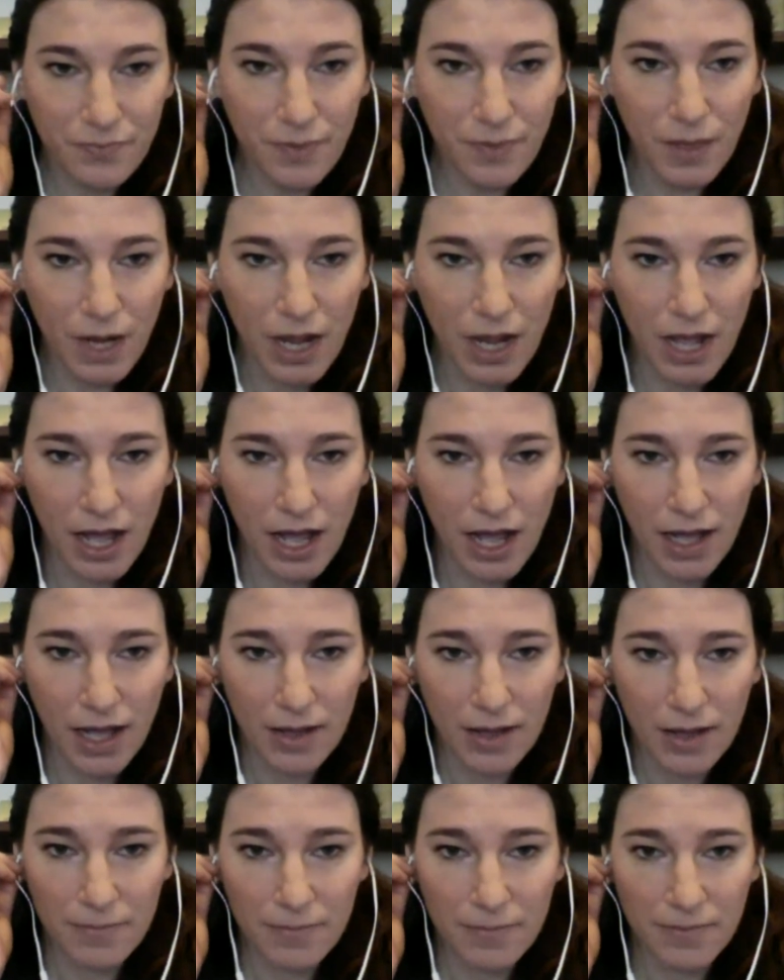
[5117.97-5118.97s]

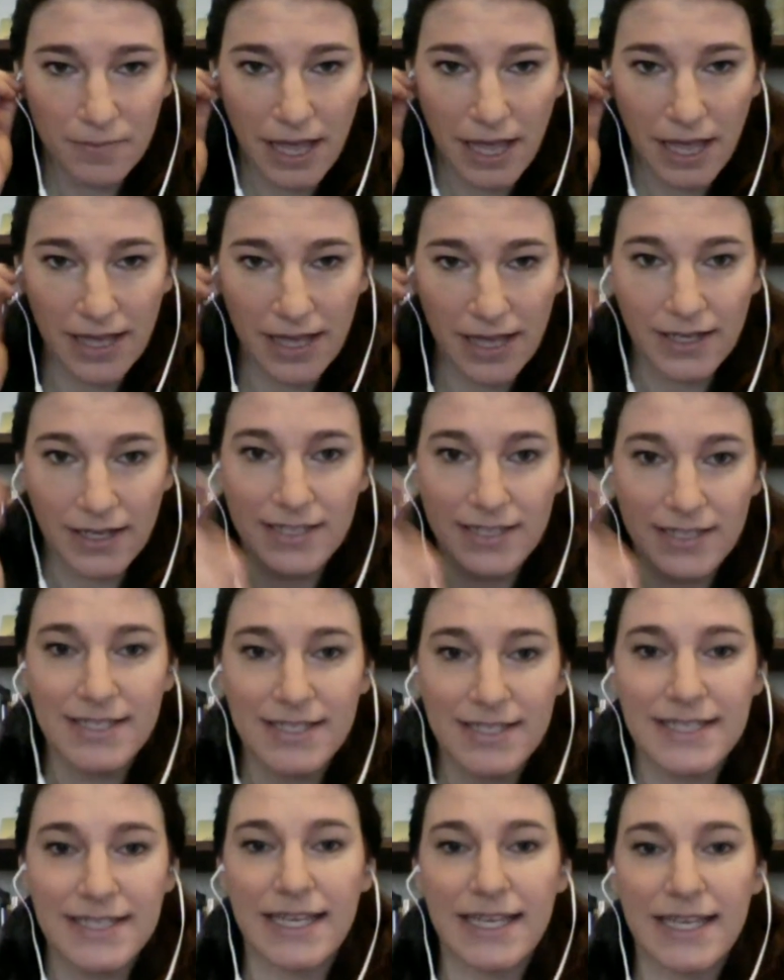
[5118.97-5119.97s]
And
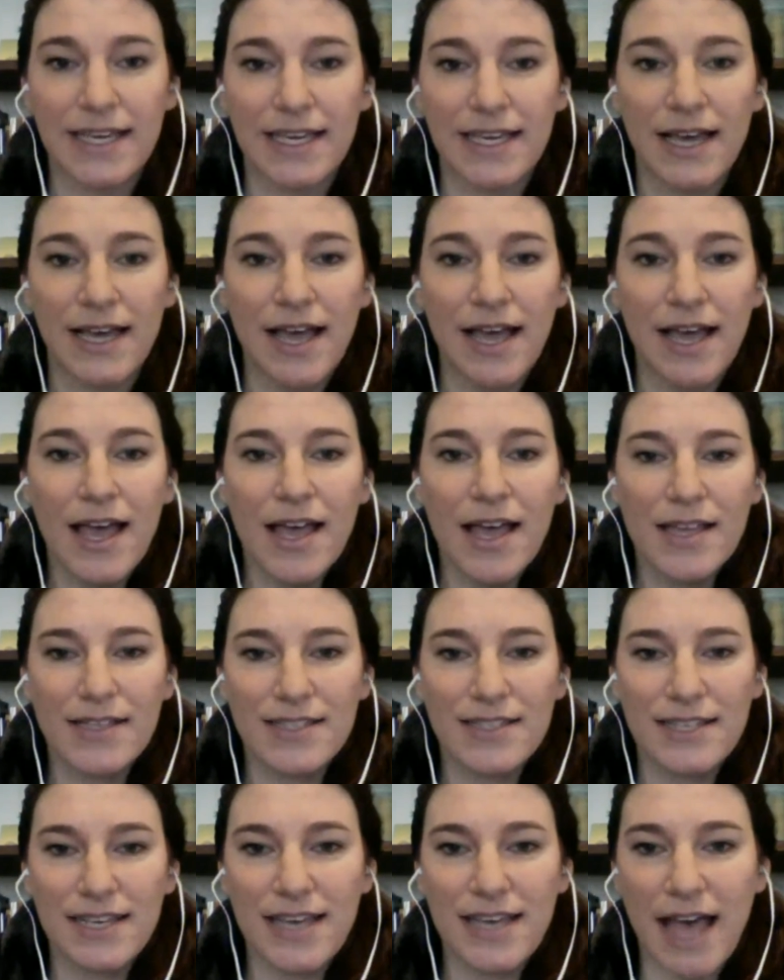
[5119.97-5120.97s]

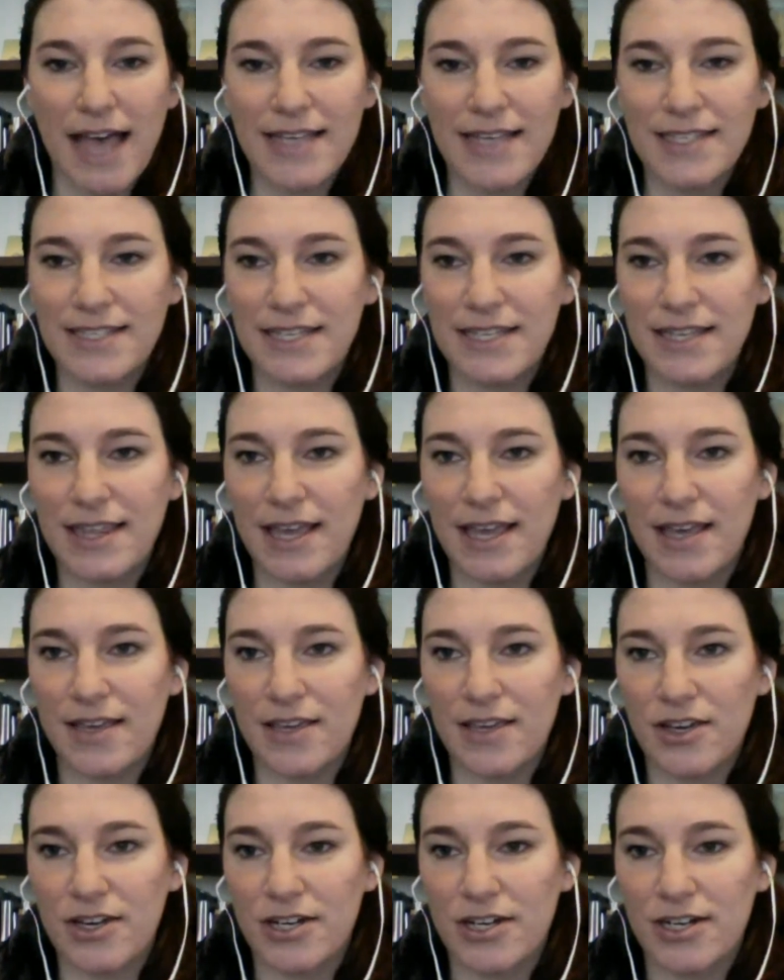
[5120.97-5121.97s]
I see that
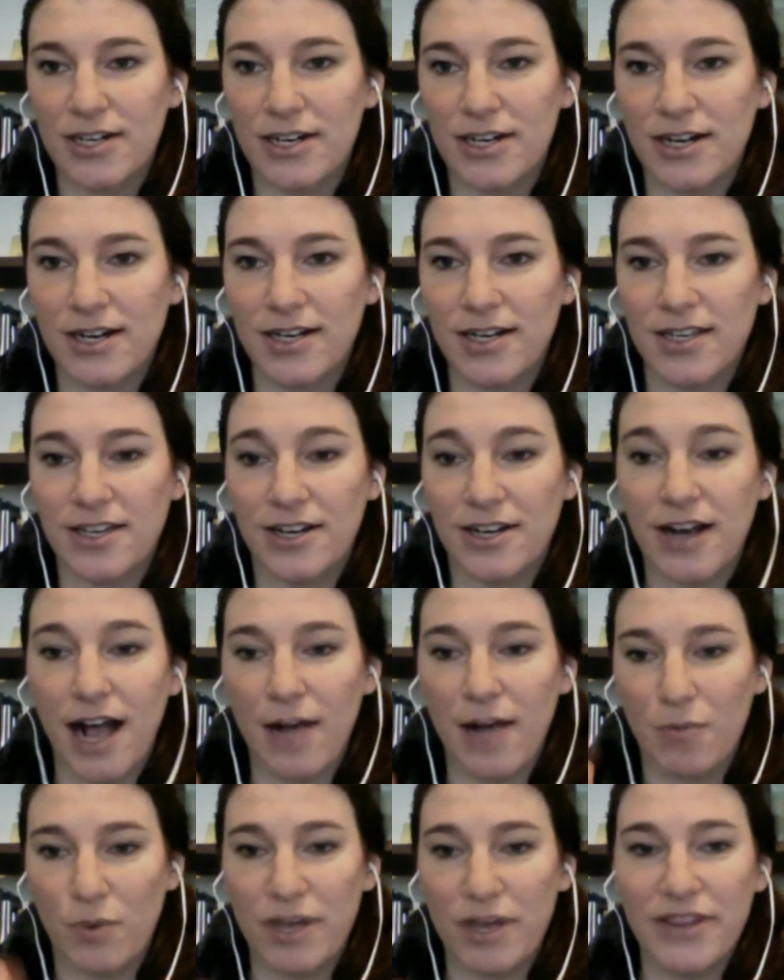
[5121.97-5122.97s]
you're
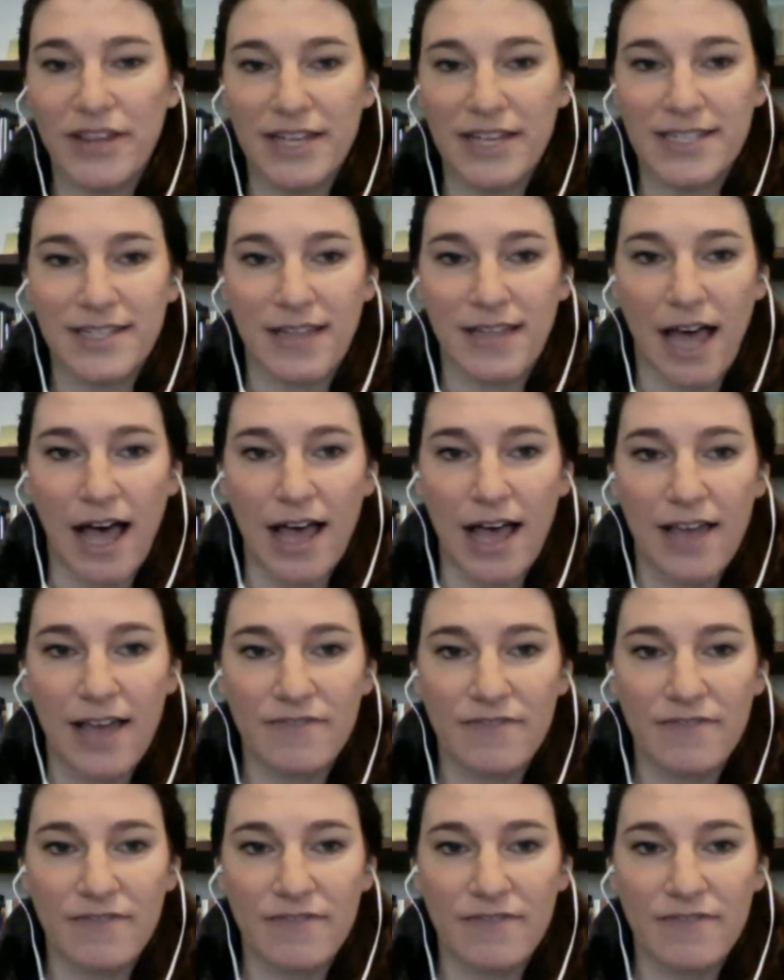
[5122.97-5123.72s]
with us live.